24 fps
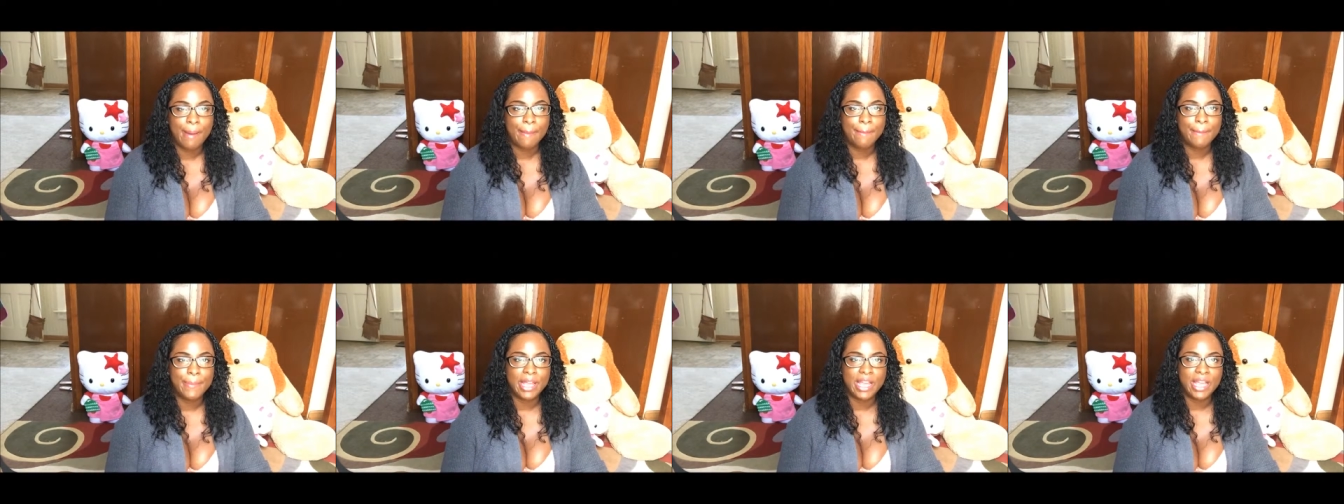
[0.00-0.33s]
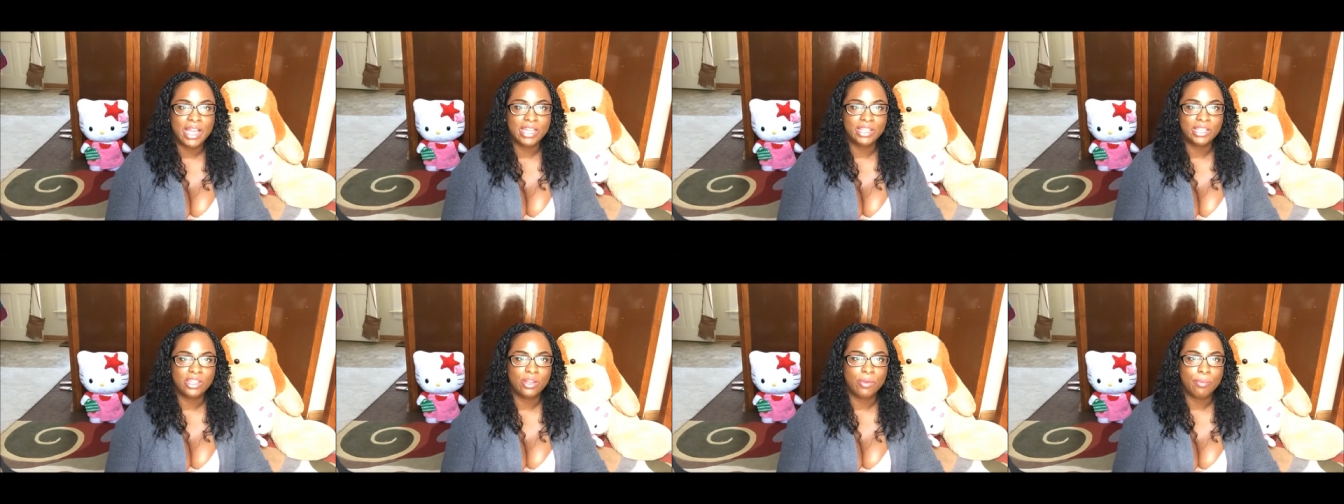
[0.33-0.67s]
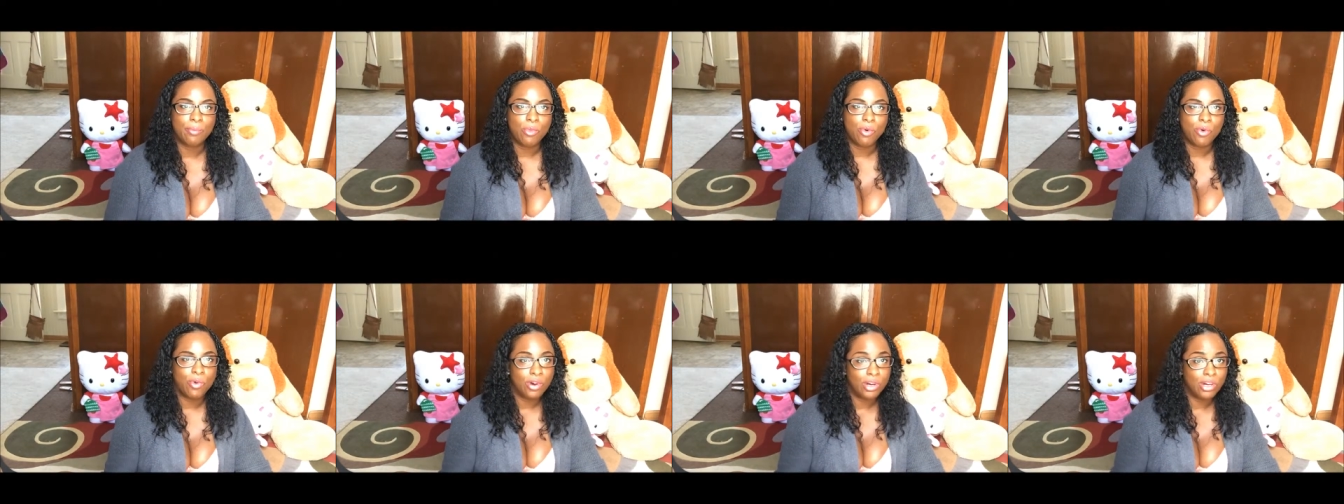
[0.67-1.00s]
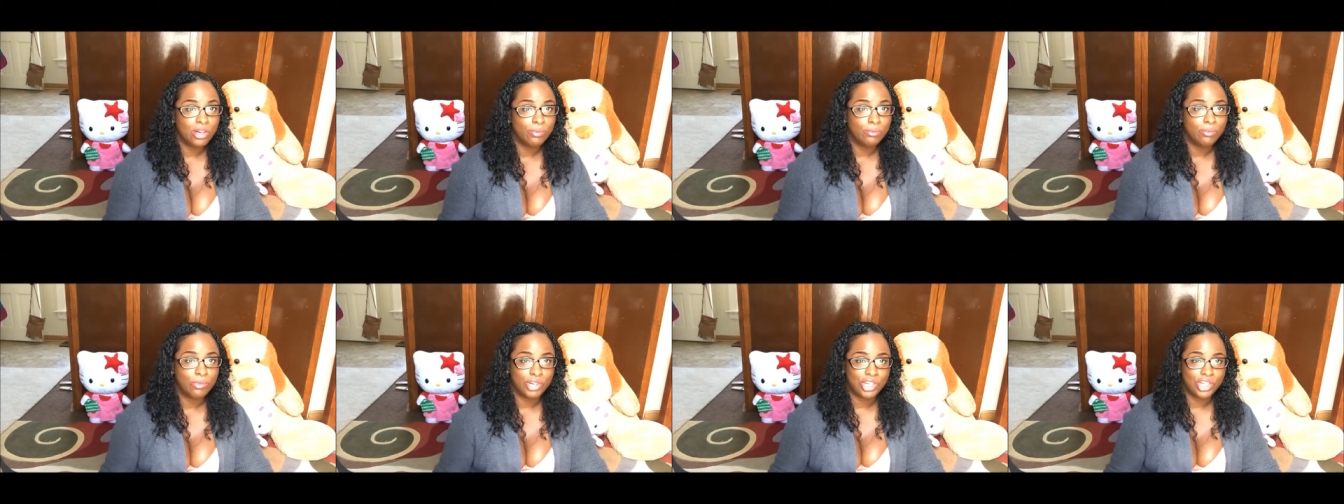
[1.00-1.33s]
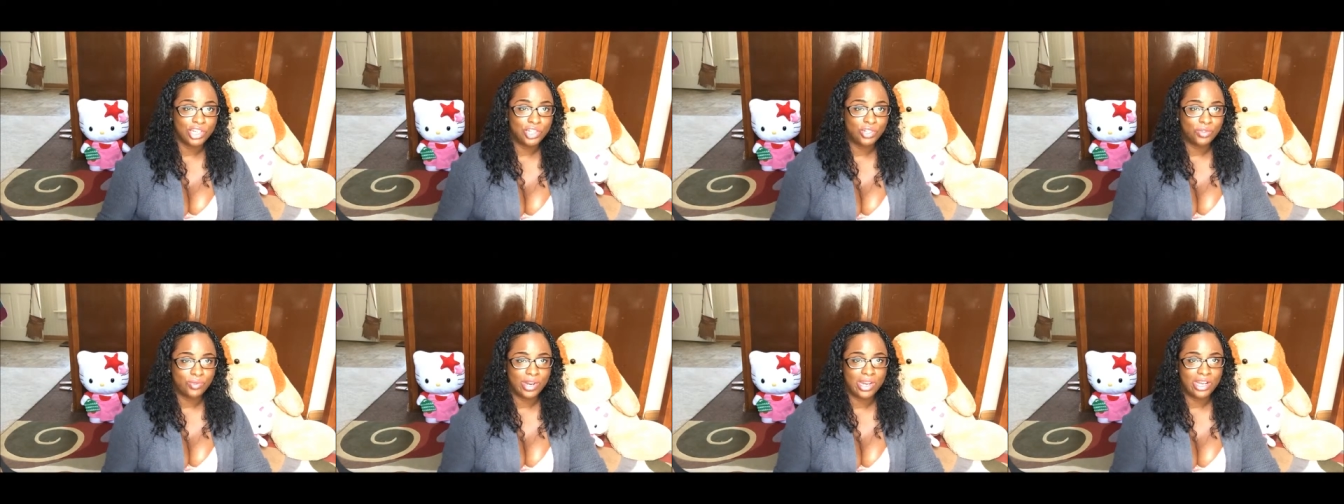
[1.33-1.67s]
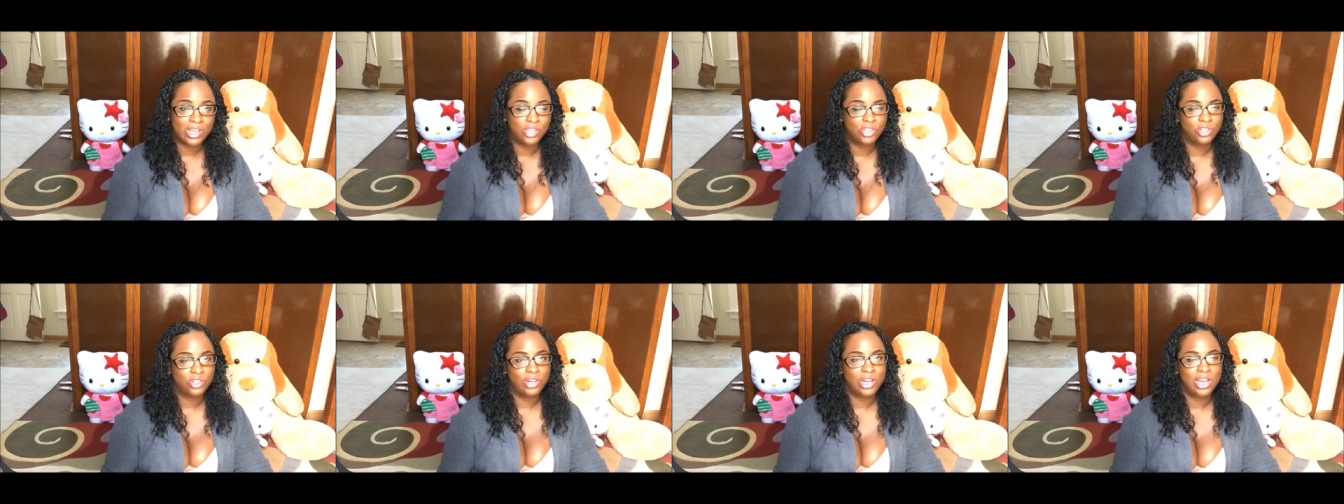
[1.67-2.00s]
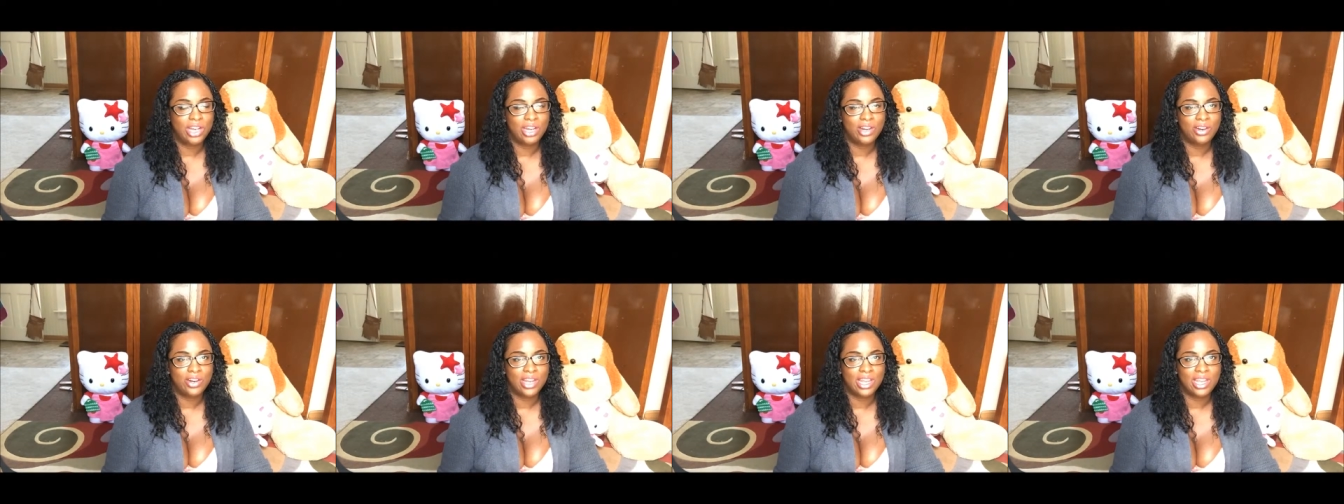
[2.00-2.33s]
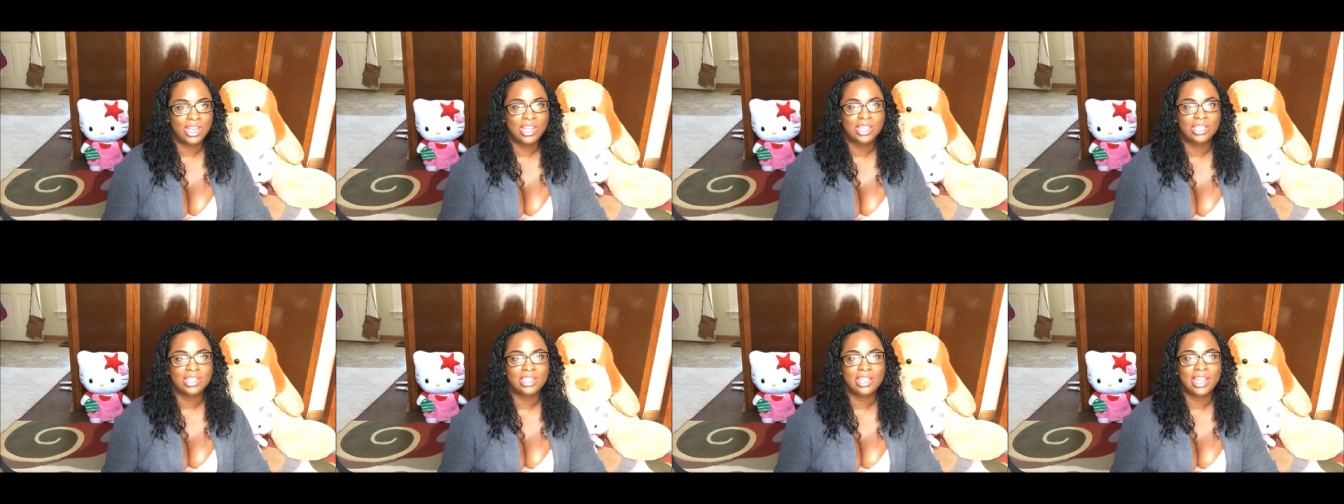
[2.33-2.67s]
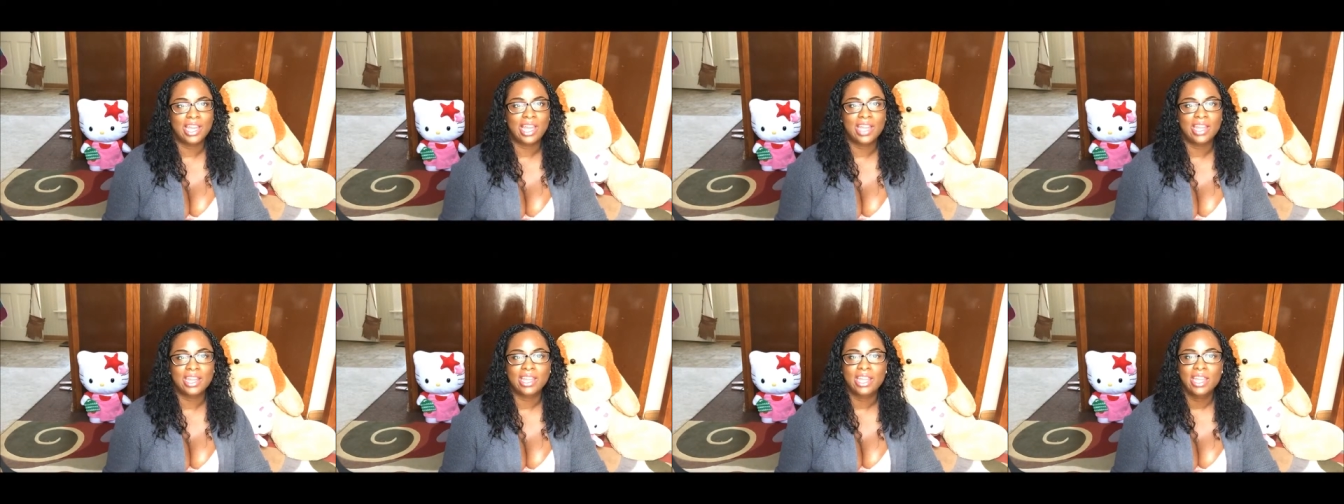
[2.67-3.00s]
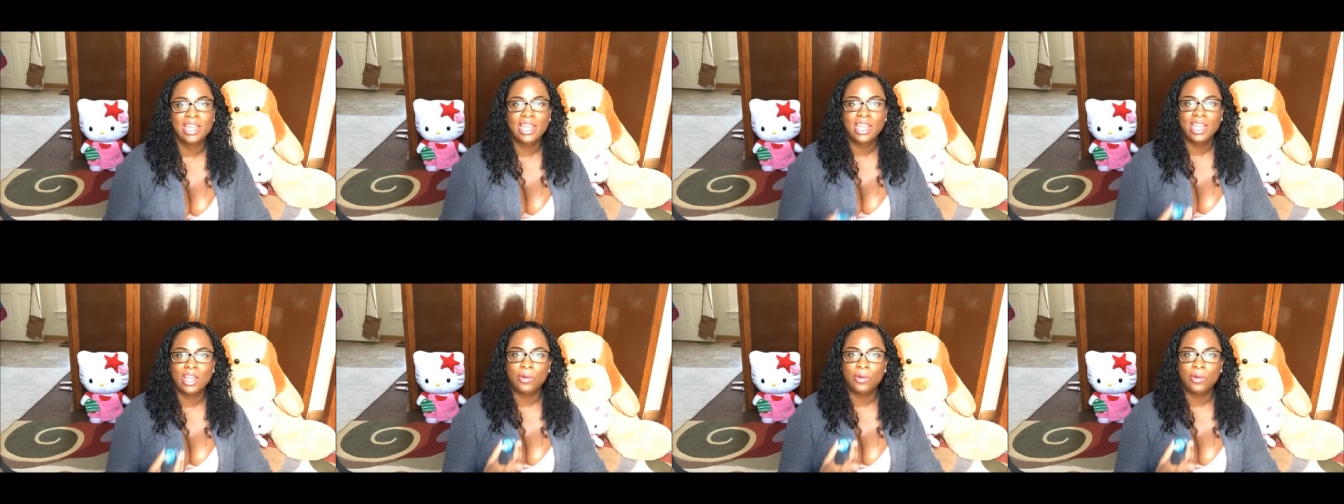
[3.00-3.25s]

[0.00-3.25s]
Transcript: But the more moisturized your hair is, like